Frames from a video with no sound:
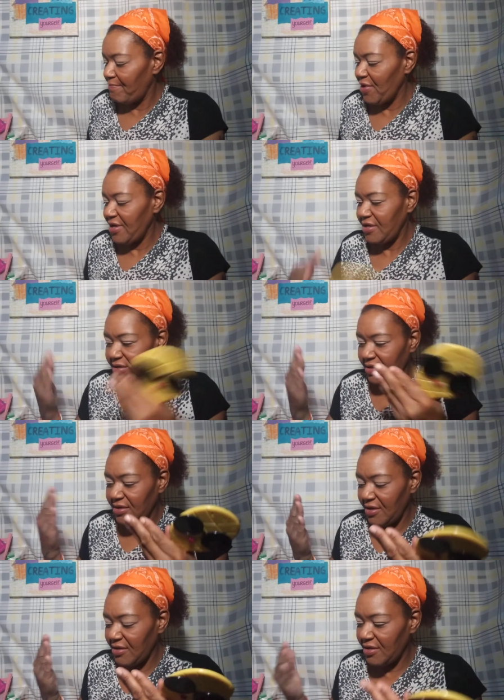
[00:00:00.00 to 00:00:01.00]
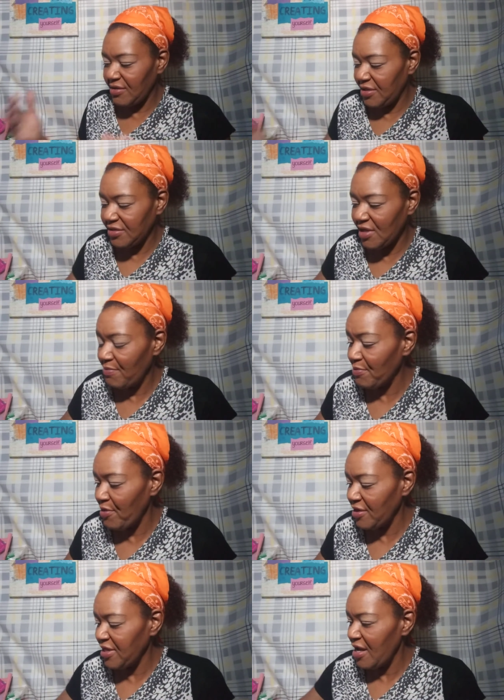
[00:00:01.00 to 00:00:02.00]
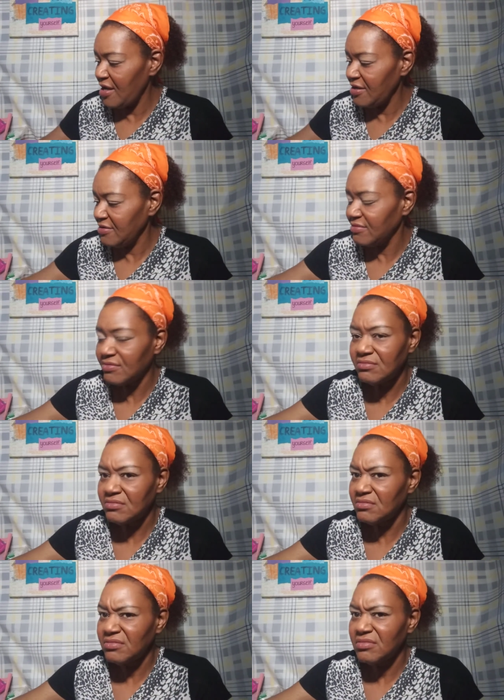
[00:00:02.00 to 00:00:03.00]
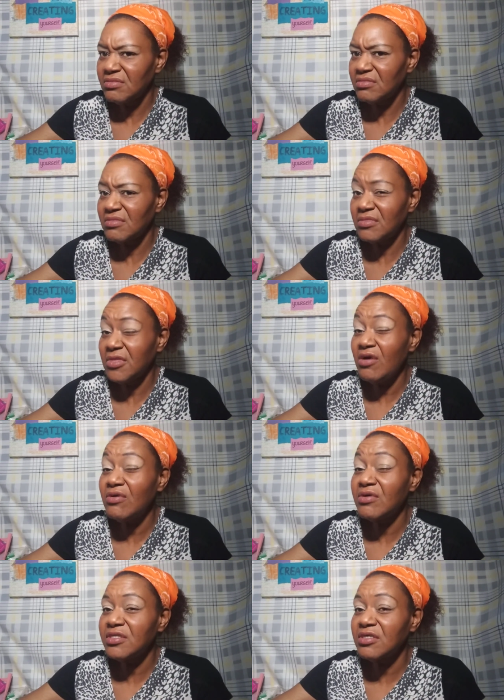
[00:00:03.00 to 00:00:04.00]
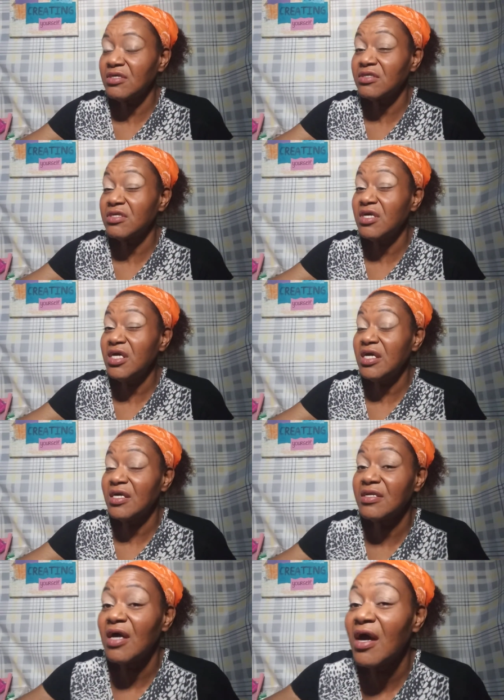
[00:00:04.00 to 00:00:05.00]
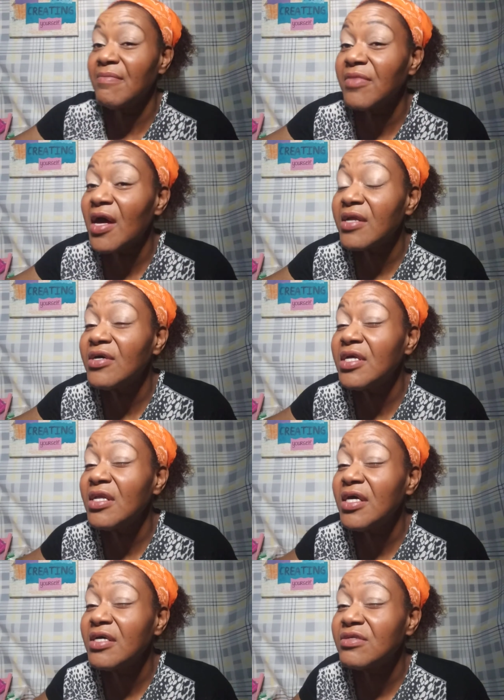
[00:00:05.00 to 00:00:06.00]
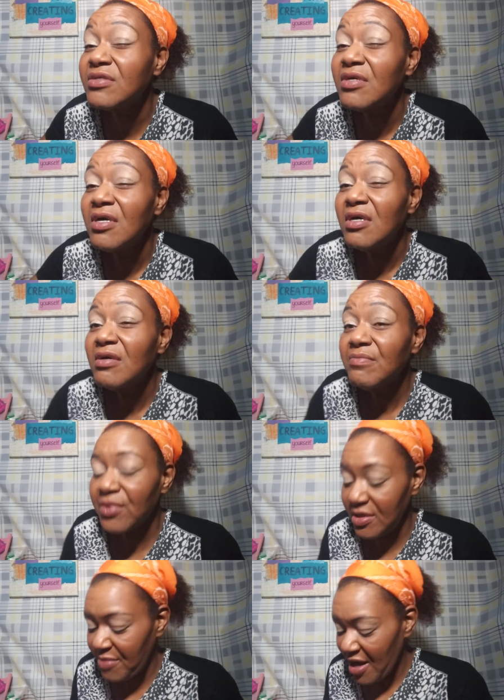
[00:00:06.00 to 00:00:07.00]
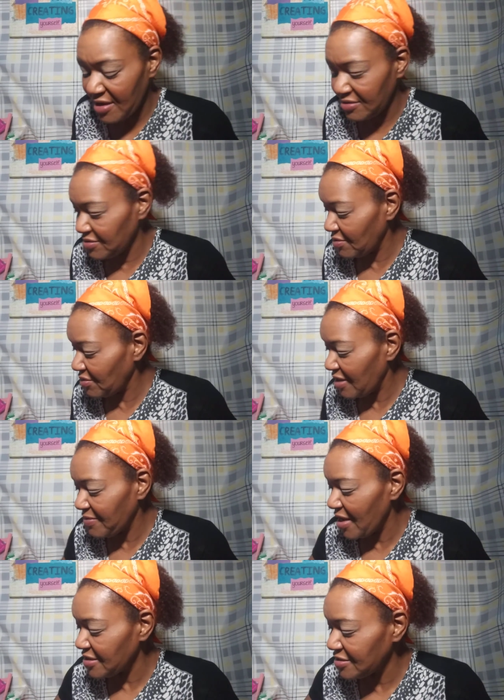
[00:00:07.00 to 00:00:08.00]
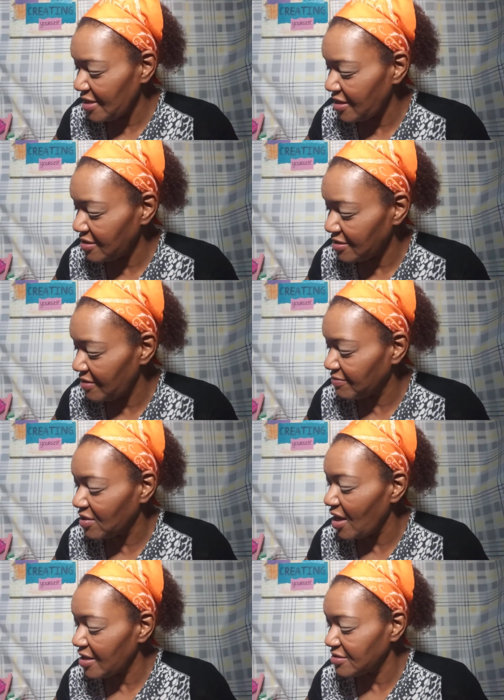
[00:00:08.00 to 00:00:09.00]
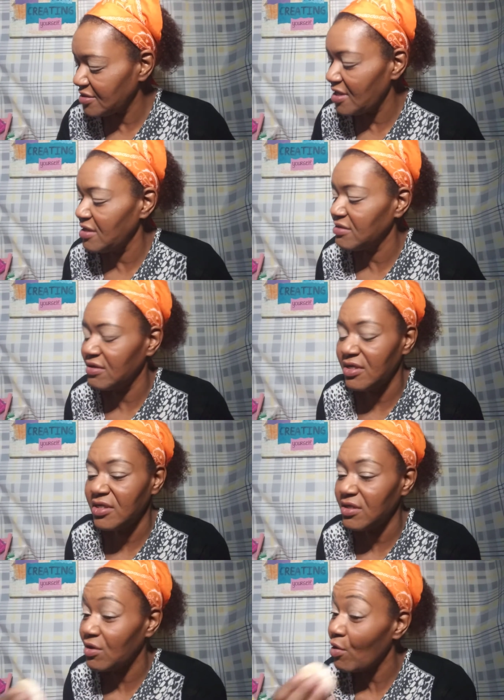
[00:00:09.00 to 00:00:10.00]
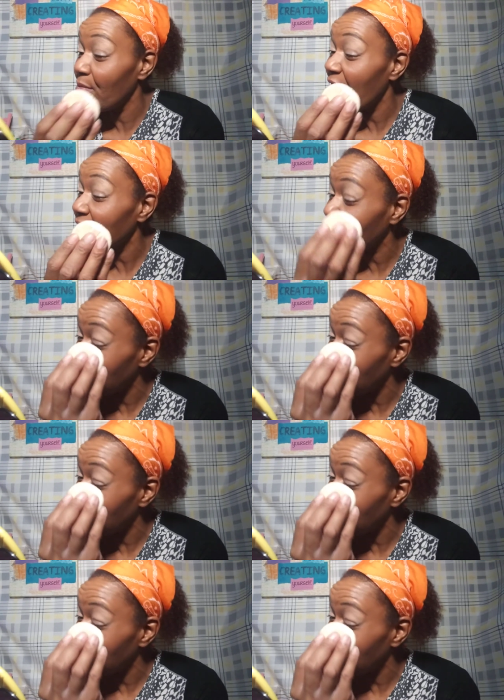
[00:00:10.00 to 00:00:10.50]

but this upper part of the eye, no, it's just sticky and I've got hooded lids pretty bad, so I've got to set it. I've got to set it and then go back